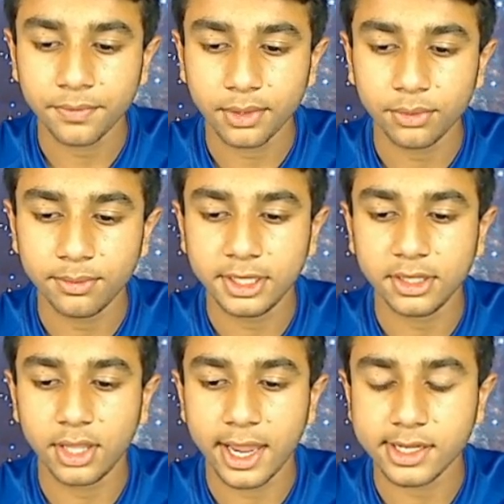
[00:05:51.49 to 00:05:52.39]
would be the
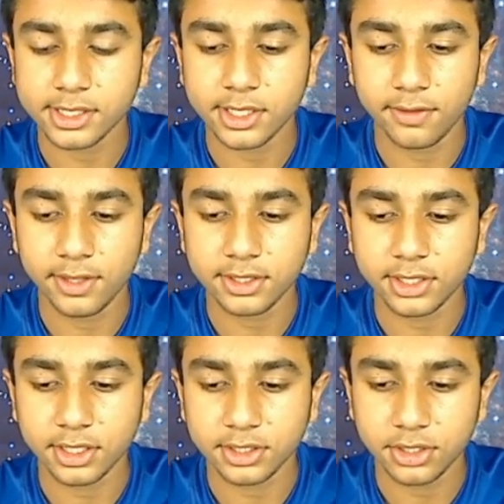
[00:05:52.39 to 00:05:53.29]
legs of the
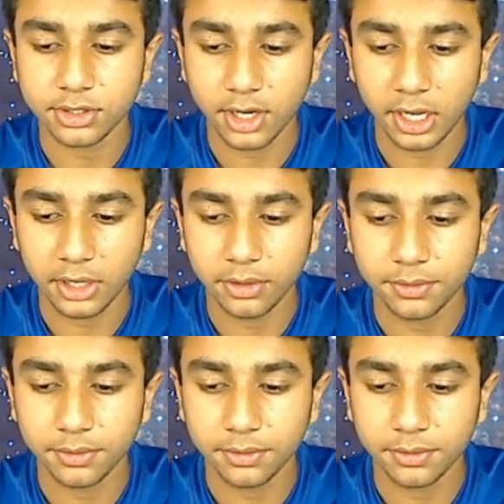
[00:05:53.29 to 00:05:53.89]
isosceles triangle.